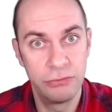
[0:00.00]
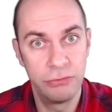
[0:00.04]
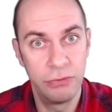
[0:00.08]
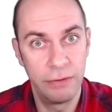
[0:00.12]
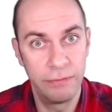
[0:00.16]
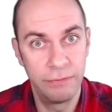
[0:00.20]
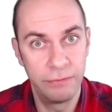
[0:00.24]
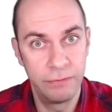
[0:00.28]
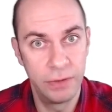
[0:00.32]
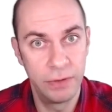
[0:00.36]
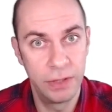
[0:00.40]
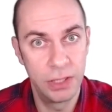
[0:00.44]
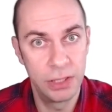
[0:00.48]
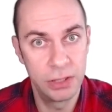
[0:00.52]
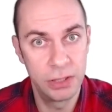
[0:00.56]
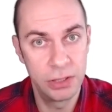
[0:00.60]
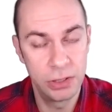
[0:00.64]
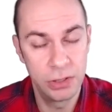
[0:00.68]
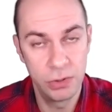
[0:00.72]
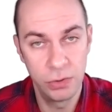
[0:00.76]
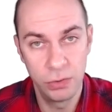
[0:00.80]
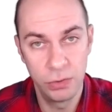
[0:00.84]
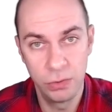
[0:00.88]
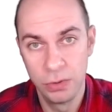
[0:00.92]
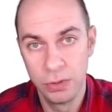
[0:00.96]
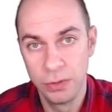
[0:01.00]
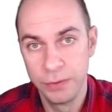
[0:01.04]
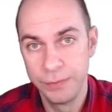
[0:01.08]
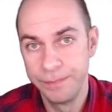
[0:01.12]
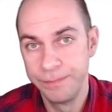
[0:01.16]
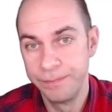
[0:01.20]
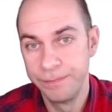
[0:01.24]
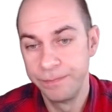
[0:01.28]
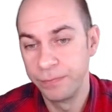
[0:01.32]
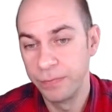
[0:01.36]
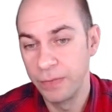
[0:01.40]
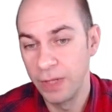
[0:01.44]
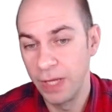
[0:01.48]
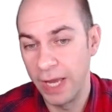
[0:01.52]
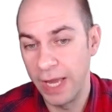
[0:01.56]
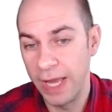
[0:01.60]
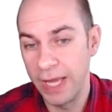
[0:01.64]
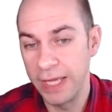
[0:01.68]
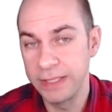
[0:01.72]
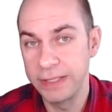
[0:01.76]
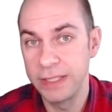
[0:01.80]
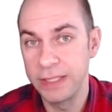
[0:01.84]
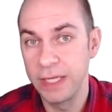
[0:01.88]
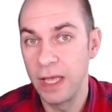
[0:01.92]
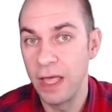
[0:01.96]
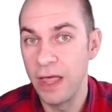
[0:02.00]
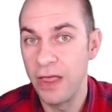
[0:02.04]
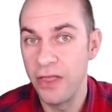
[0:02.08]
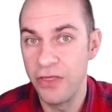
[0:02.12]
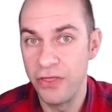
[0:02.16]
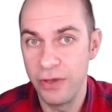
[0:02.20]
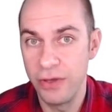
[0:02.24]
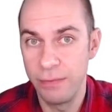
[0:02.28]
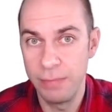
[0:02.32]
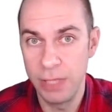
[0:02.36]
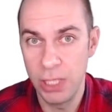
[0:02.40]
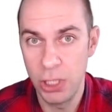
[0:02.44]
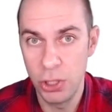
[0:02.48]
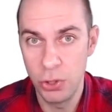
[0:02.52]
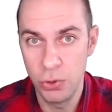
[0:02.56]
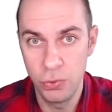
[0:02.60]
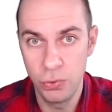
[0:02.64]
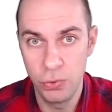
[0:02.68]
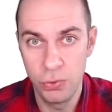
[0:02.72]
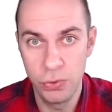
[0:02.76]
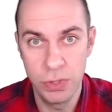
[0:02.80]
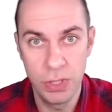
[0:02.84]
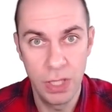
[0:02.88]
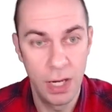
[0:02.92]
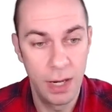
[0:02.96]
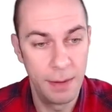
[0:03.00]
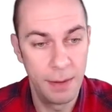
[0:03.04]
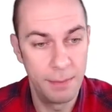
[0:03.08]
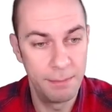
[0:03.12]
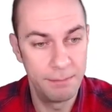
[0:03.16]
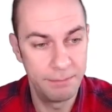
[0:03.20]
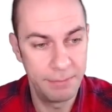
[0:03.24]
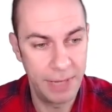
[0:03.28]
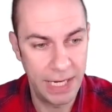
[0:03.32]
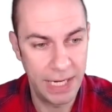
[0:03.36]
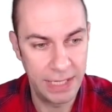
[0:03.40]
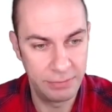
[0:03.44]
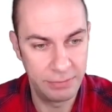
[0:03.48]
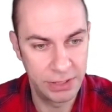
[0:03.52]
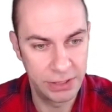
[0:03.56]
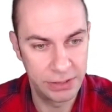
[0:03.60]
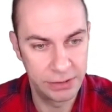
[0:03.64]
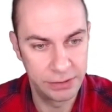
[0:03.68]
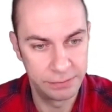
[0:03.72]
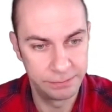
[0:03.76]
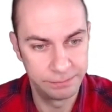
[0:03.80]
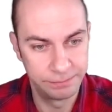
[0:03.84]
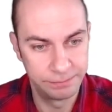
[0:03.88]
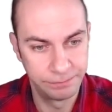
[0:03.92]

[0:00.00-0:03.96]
referred to as the balloon payment.